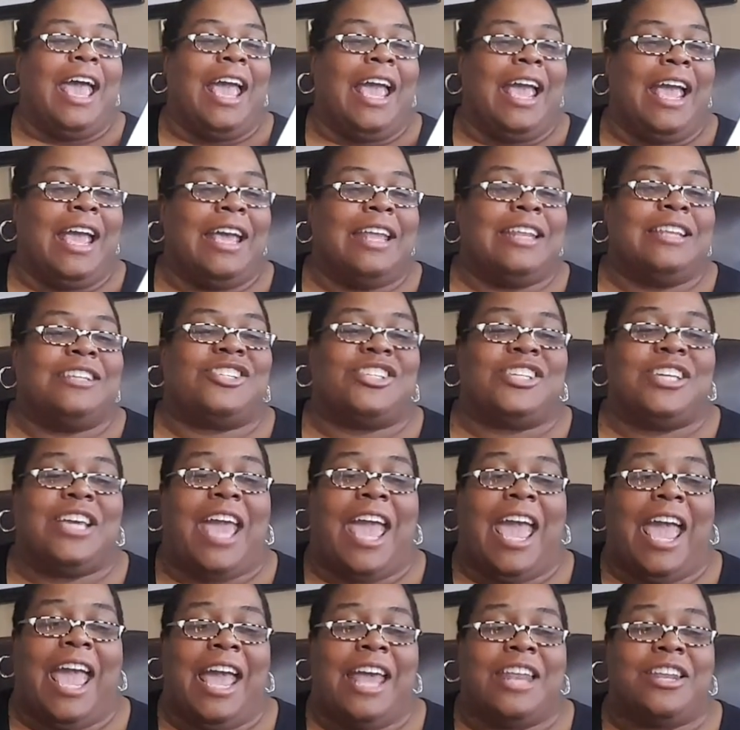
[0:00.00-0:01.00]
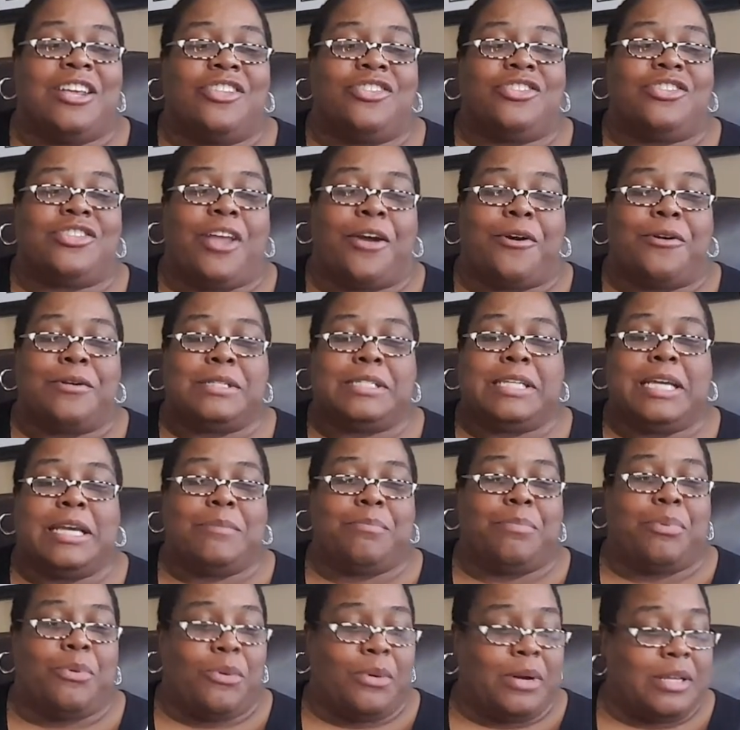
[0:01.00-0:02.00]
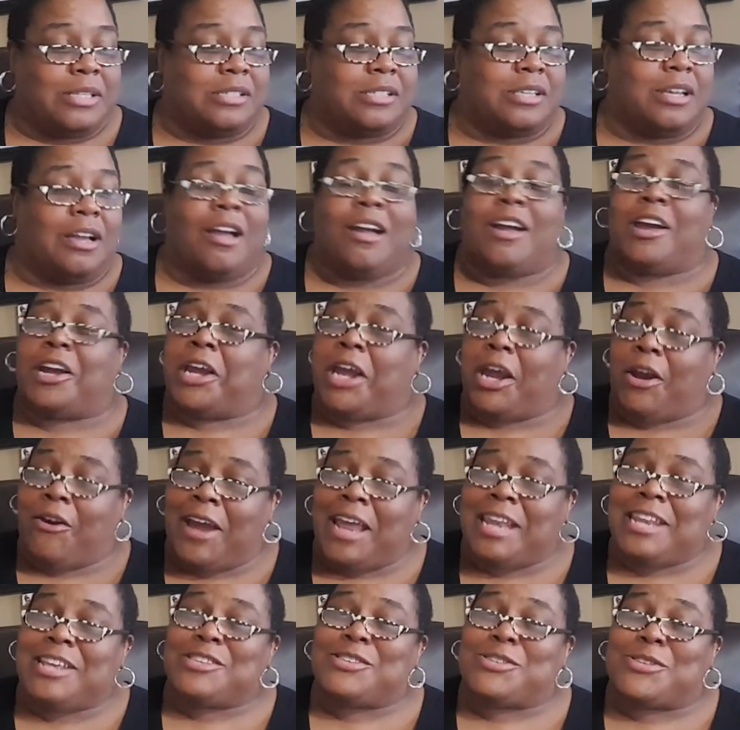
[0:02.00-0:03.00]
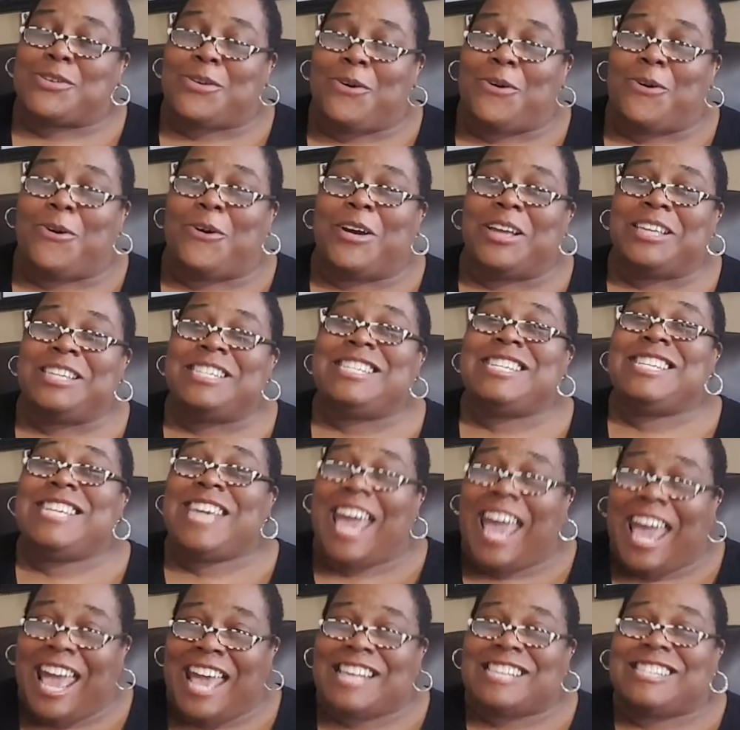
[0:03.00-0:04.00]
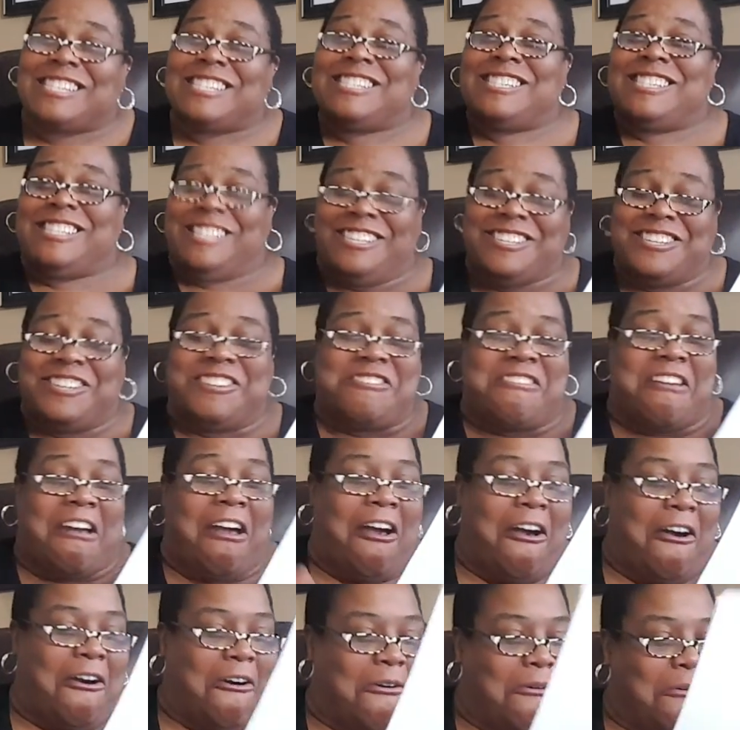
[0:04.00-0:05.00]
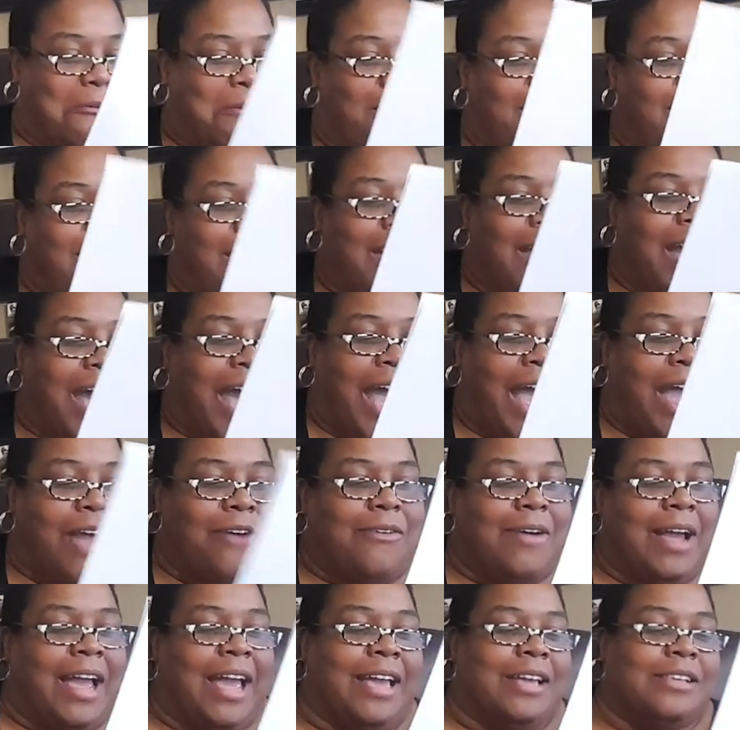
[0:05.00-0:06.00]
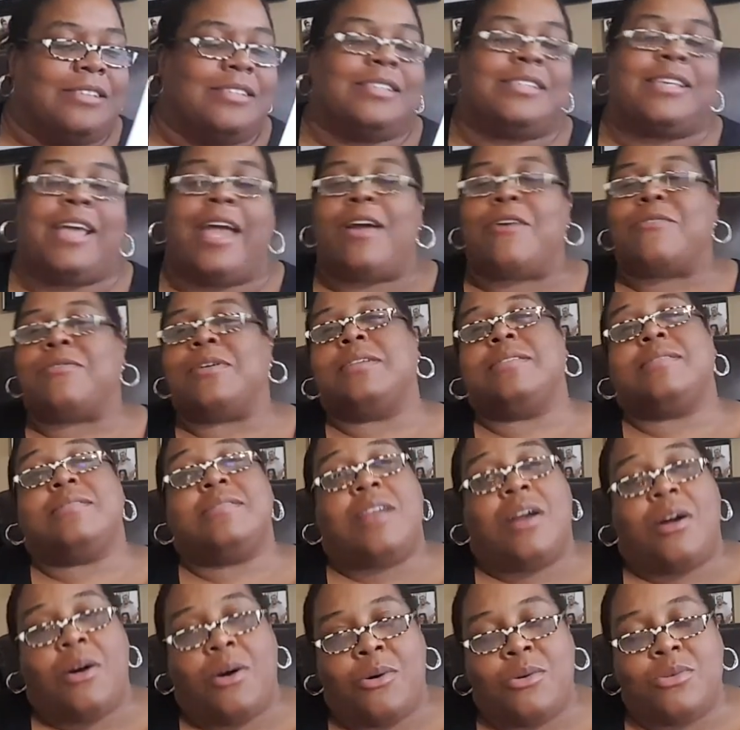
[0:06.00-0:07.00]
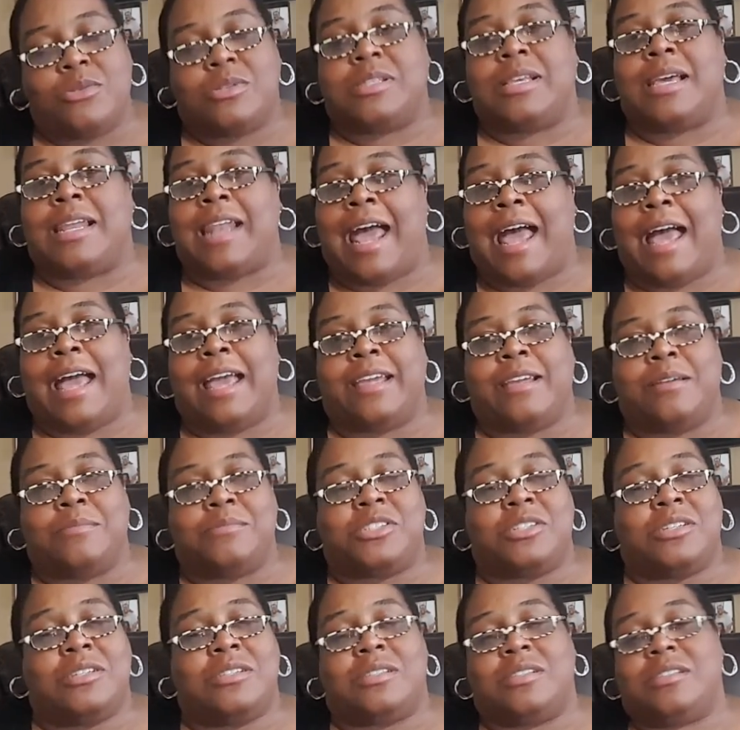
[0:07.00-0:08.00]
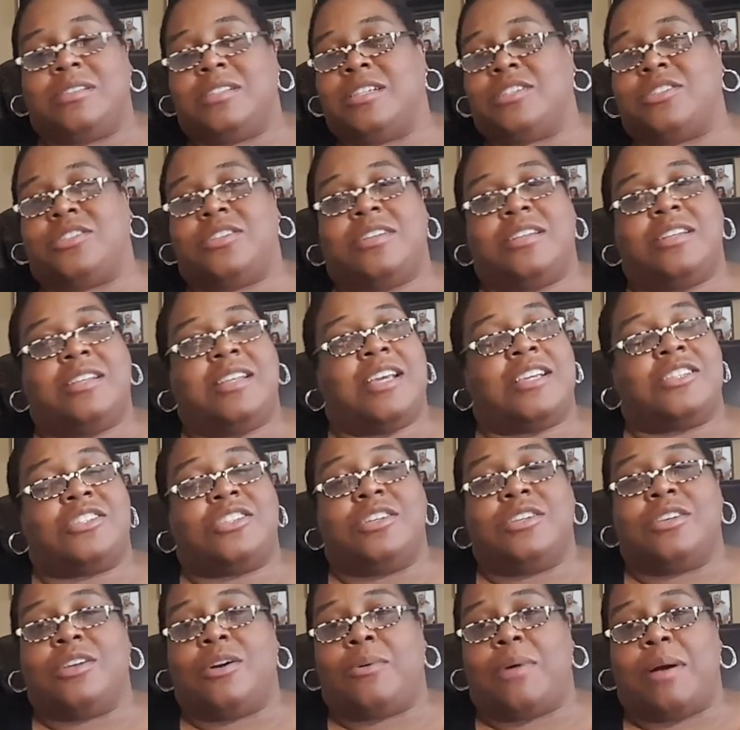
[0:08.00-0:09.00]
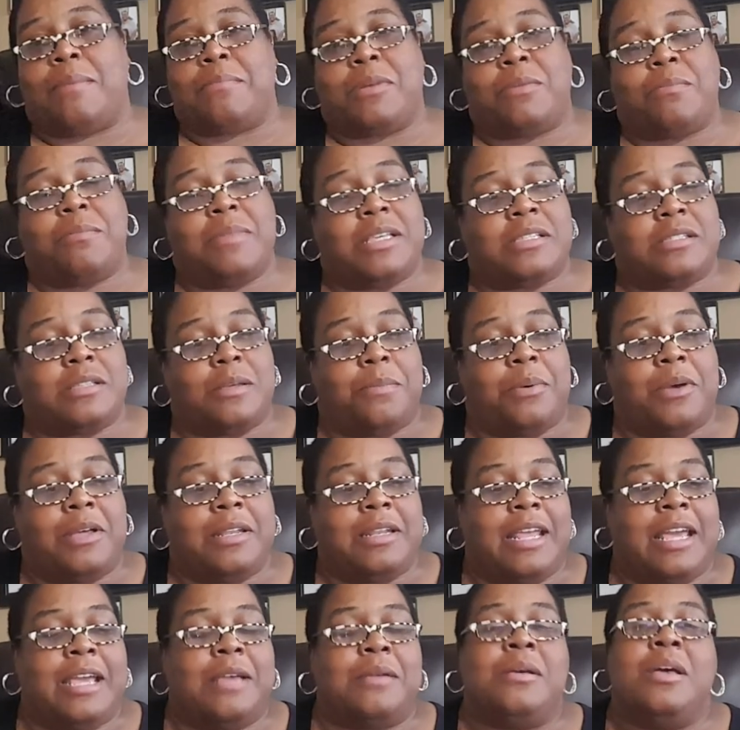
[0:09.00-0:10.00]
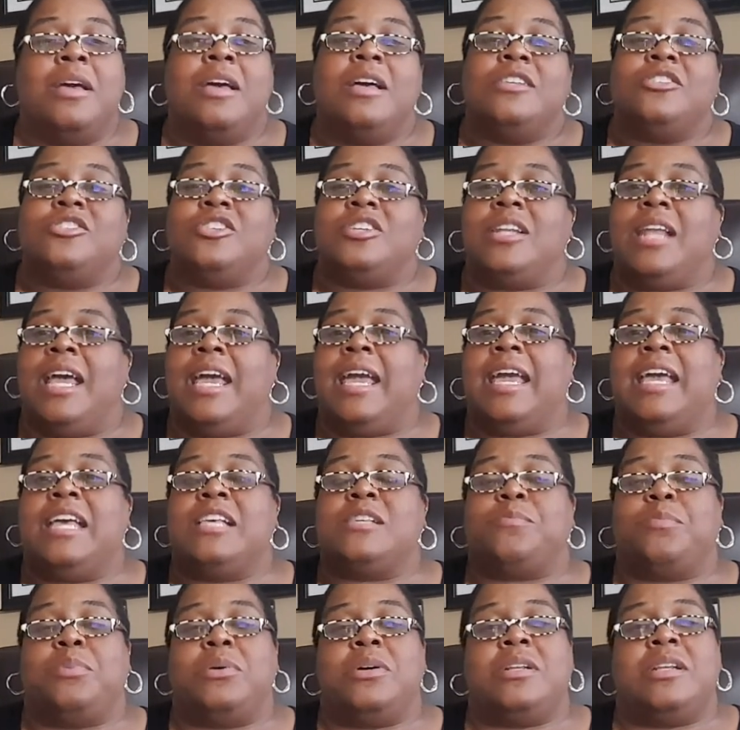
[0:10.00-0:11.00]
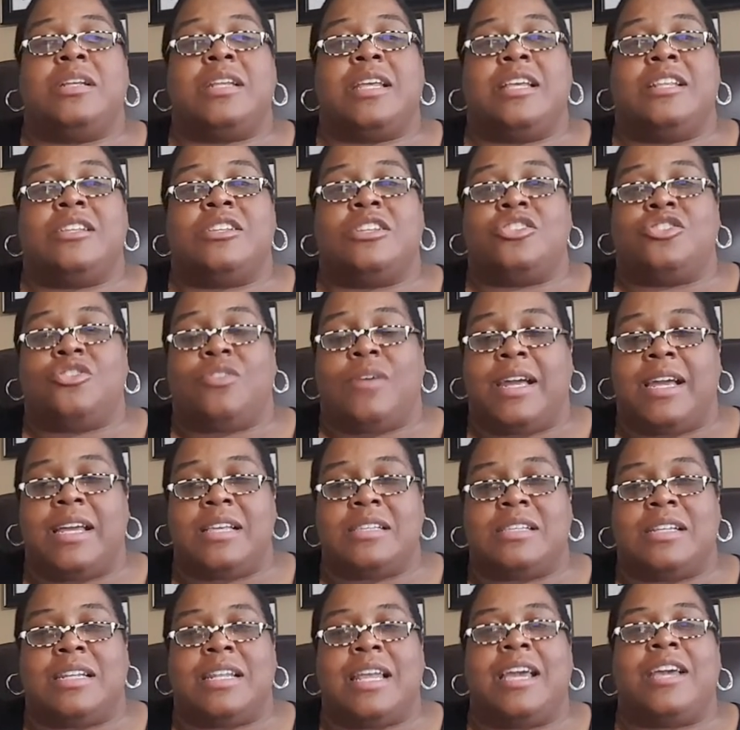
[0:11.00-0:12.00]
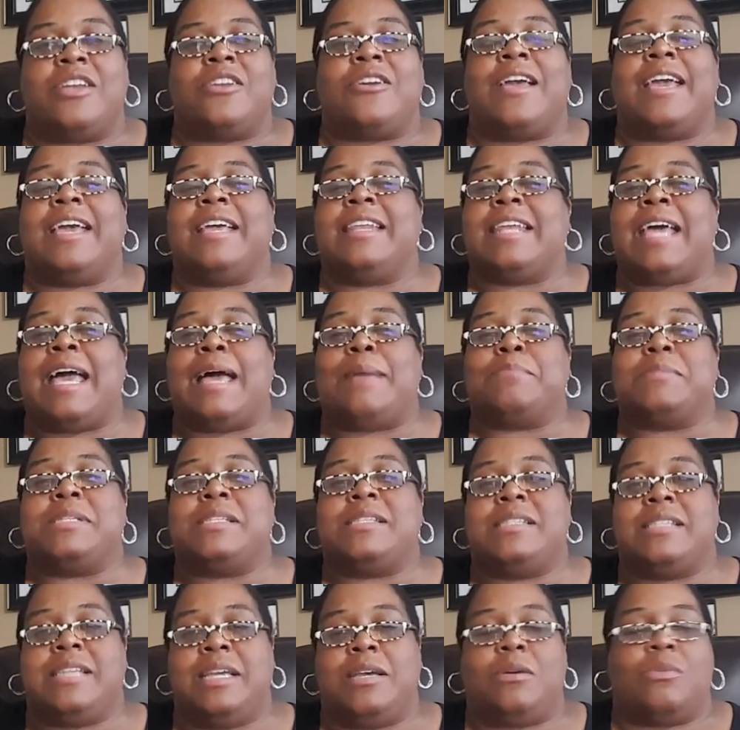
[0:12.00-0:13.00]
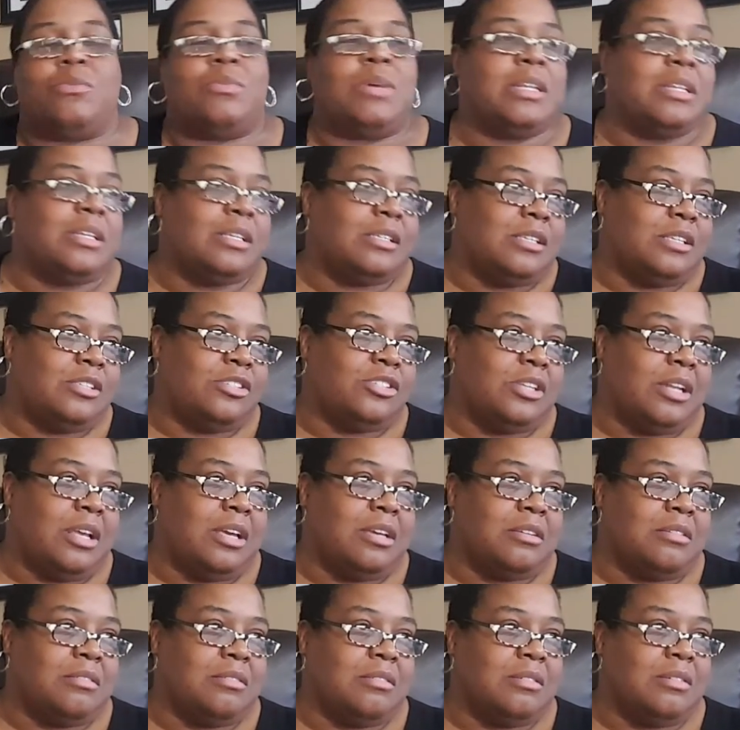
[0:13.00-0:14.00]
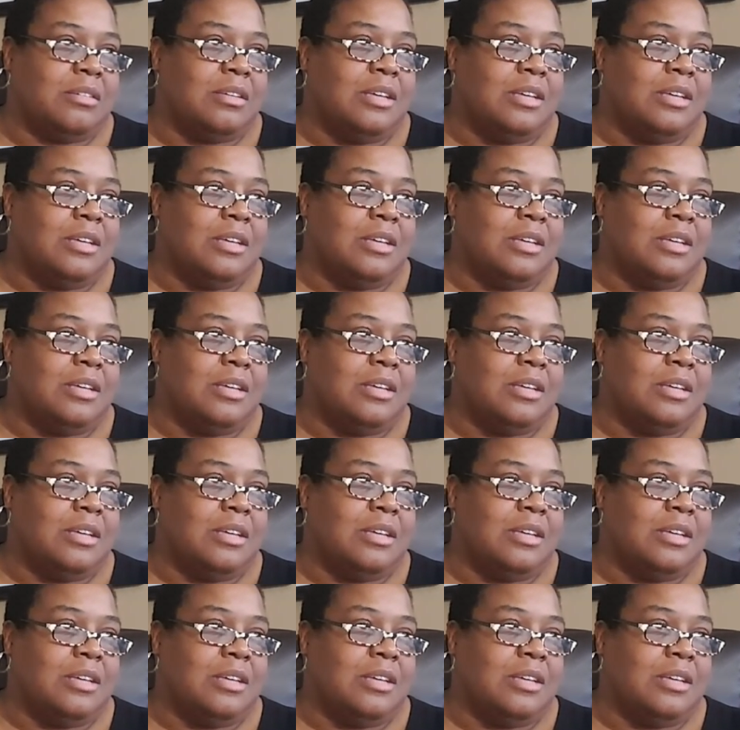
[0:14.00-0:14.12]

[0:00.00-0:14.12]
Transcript: And she added thirteen points to her credit score. Yes! Go! All right. Sarah knows that I am. She's in Ditching the Debt. She know I'm going to mess up her name. Janae has put it in the translator, and I'm still... What is it, Janae?